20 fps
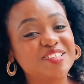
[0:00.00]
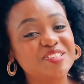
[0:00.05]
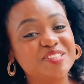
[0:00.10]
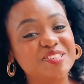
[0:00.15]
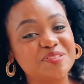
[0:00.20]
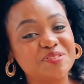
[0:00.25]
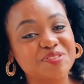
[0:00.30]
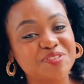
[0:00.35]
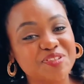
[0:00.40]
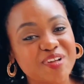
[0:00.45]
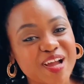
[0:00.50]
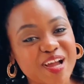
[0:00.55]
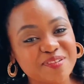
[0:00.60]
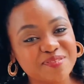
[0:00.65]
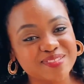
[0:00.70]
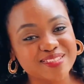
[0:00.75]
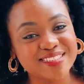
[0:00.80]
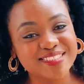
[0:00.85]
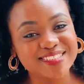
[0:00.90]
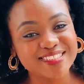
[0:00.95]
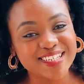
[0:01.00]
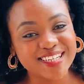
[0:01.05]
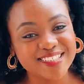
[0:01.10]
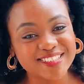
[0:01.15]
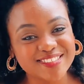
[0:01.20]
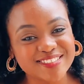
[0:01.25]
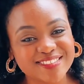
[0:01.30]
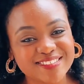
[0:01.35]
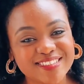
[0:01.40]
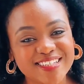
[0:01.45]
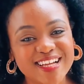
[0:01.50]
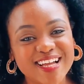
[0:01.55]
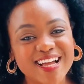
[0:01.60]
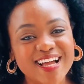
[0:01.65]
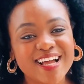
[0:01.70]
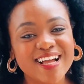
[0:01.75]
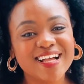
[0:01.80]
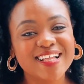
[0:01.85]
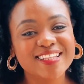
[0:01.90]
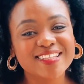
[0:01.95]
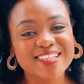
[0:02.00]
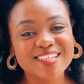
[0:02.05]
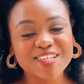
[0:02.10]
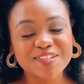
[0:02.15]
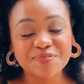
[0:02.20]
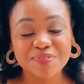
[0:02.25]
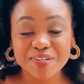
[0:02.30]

so subscribe to the channel. Leave